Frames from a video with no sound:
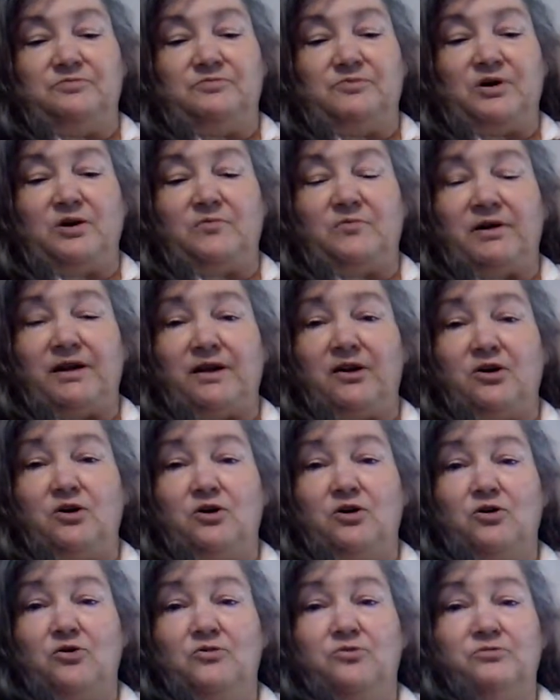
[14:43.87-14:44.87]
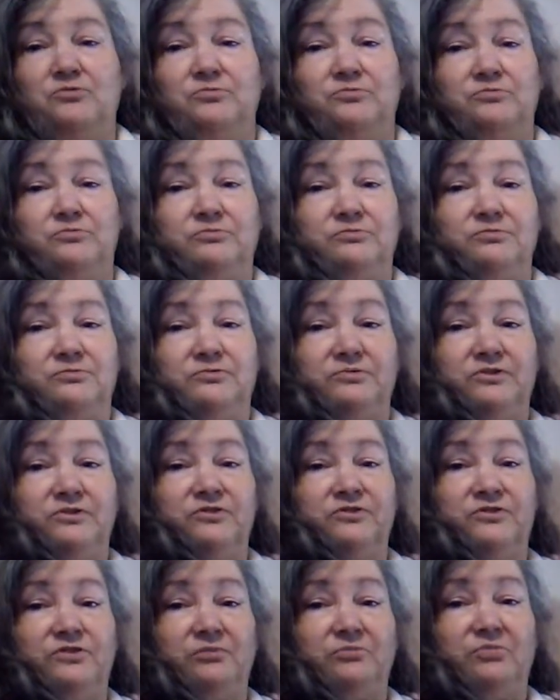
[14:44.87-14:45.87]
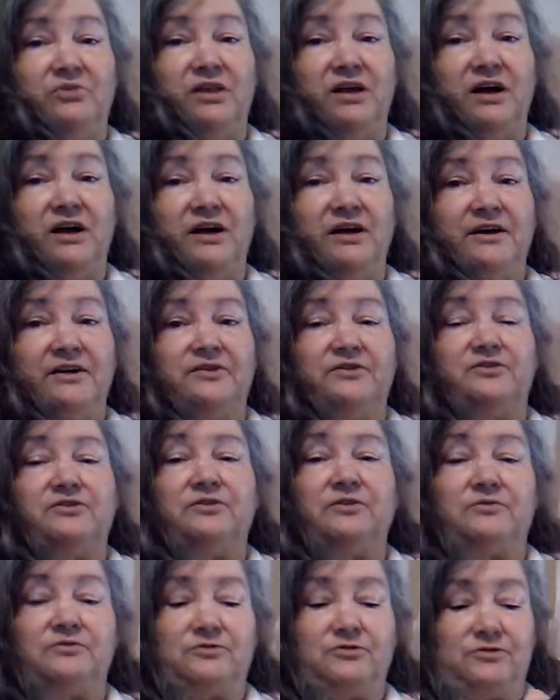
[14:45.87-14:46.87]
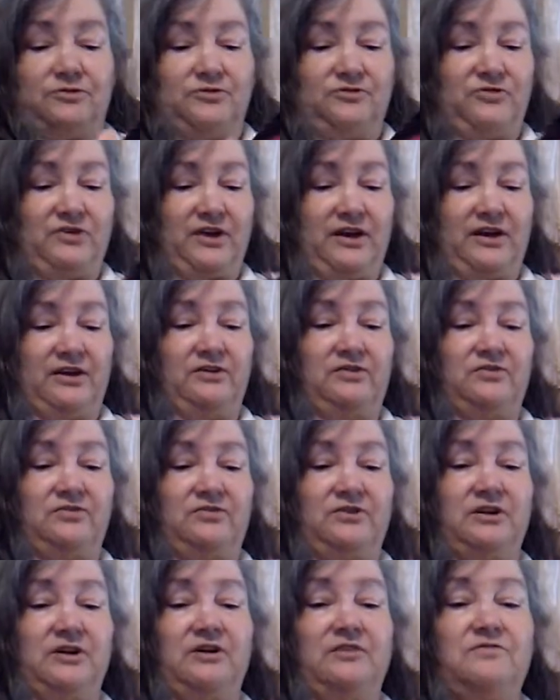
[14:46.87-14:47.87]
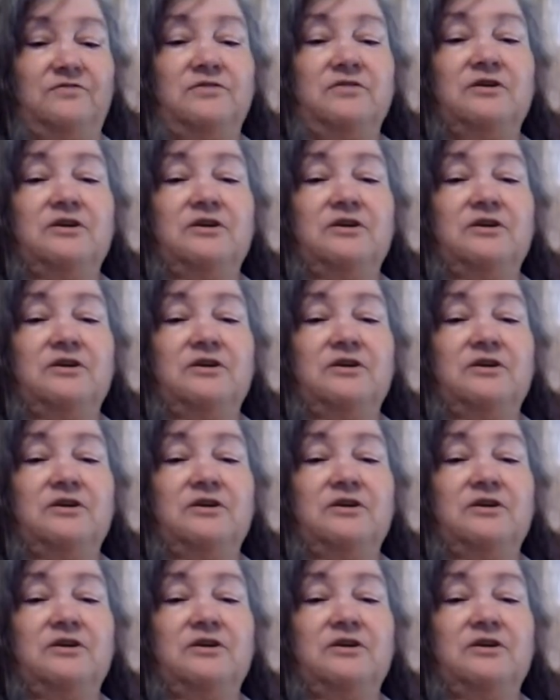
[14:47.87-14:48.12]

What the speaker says: Bought my own supplies of crocheting stuff.